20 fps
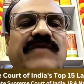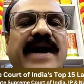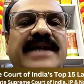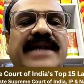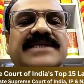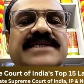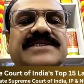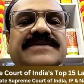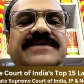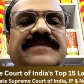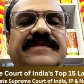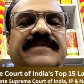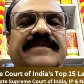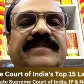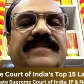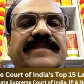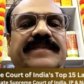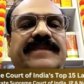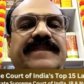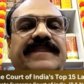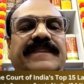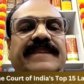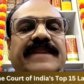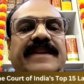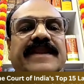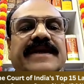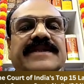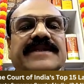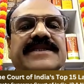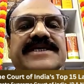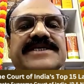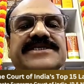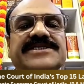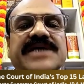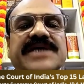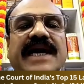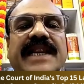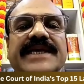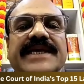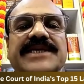Facts: the
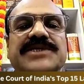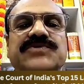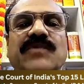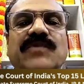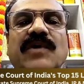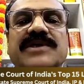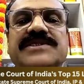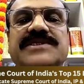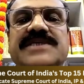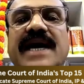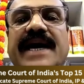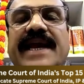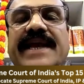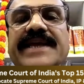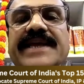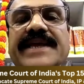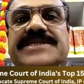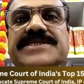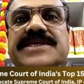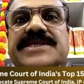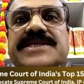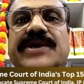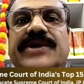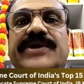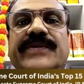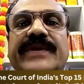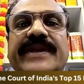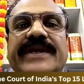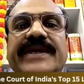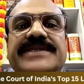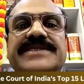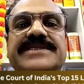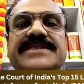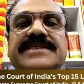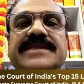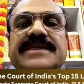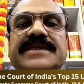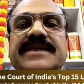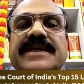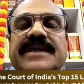challenge was against
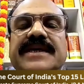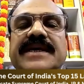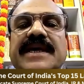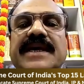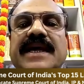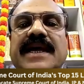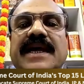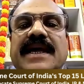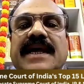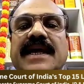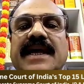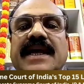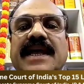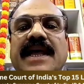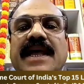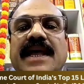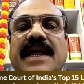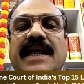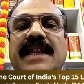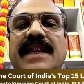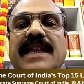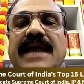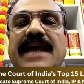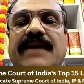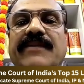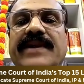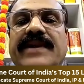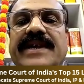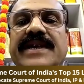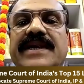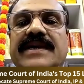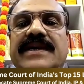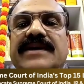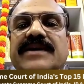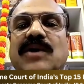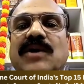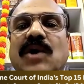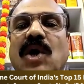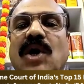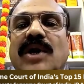duties levied
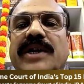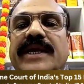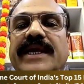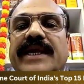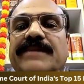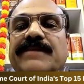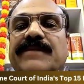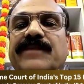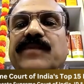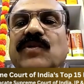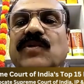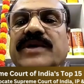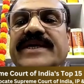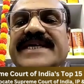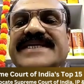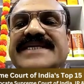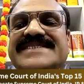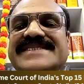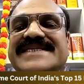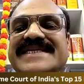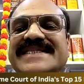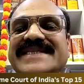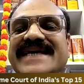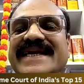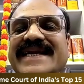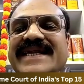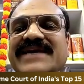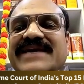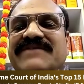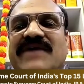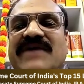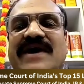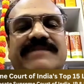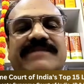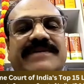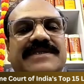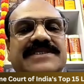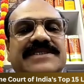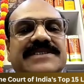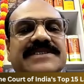on imported synthetic
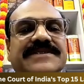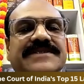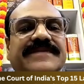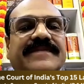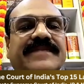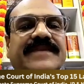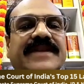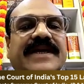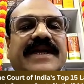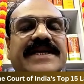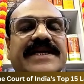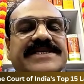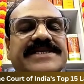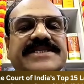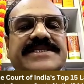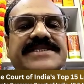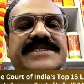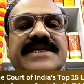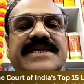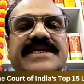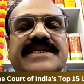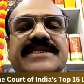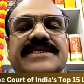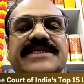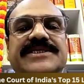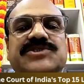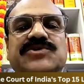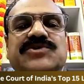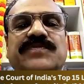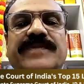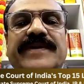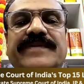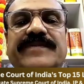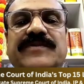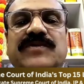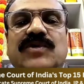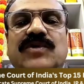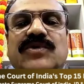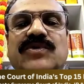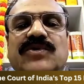fibers. Decision: the
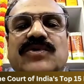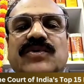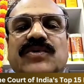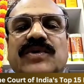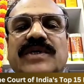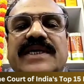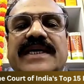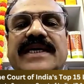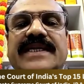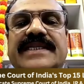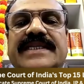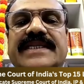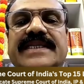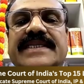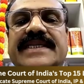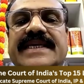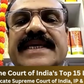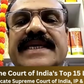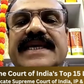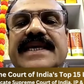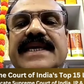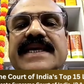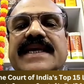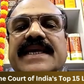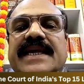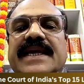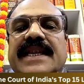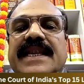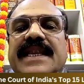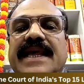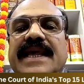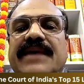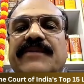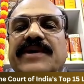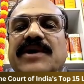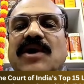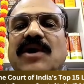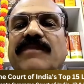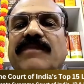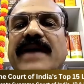Supreme Court ruled the
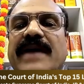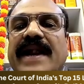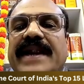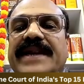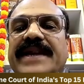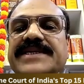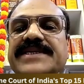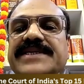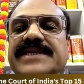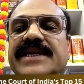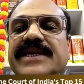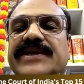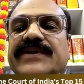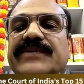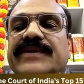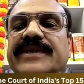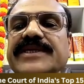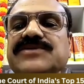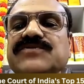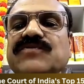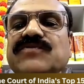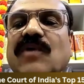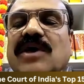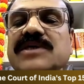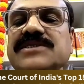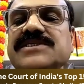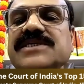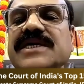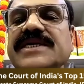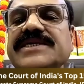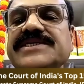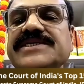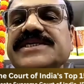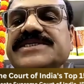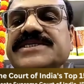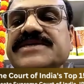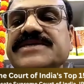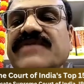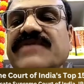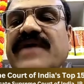levy of additional duties was
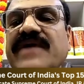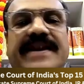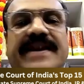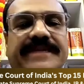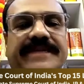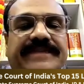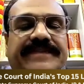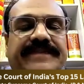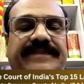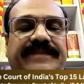justified.